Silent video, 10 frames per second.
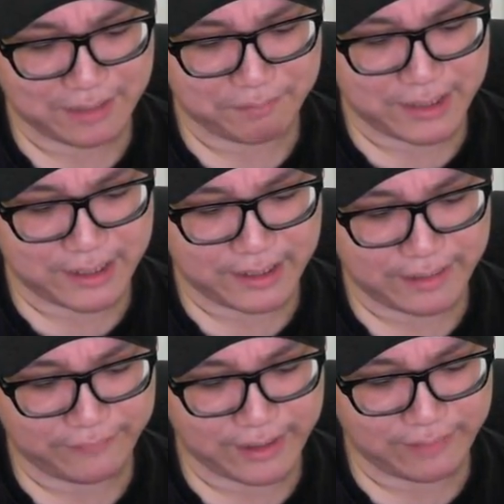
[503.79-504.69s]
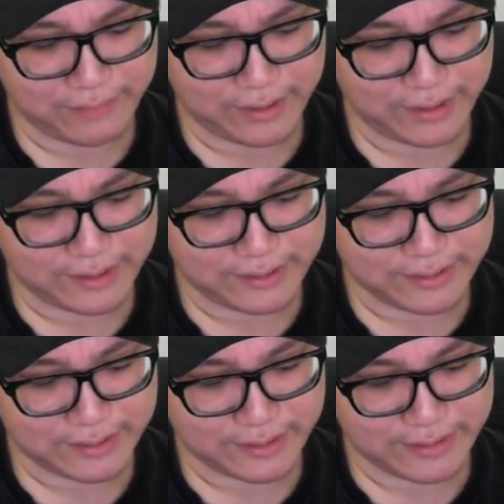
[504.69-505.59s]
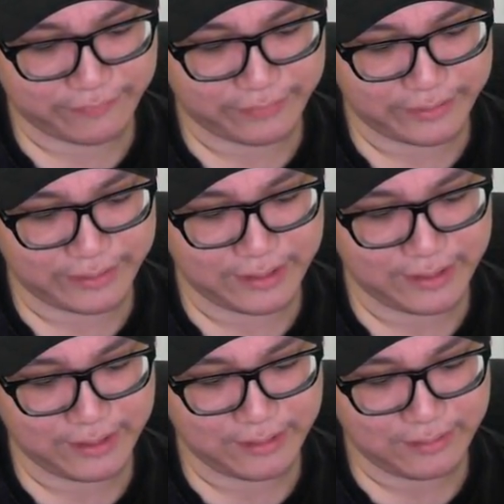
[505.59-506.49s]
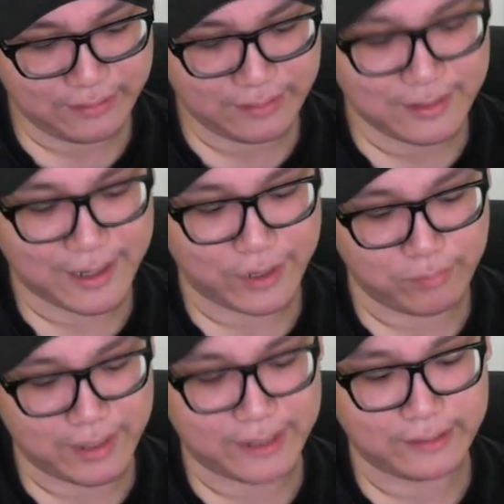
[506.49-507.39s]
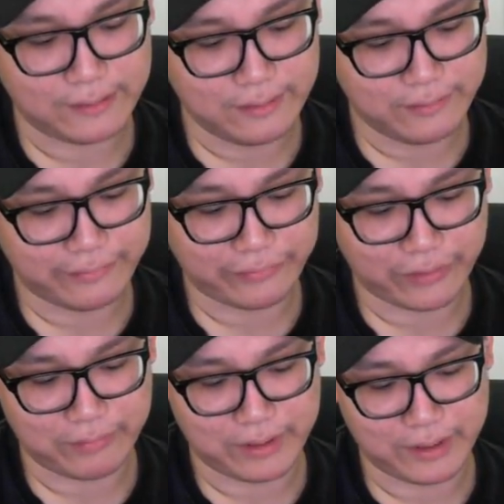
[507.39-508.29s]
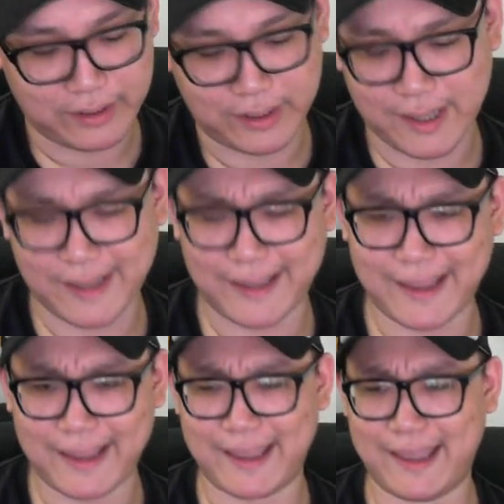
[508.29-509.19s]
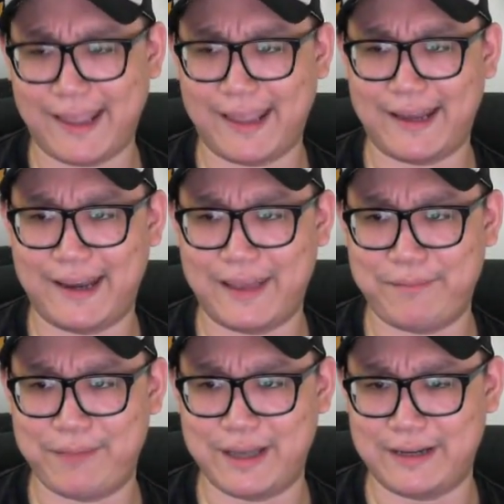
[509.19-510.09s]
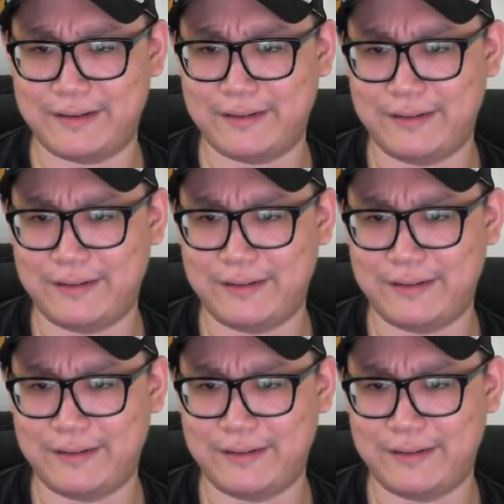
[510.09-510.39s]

banana flavor is definitely Hanuman from NM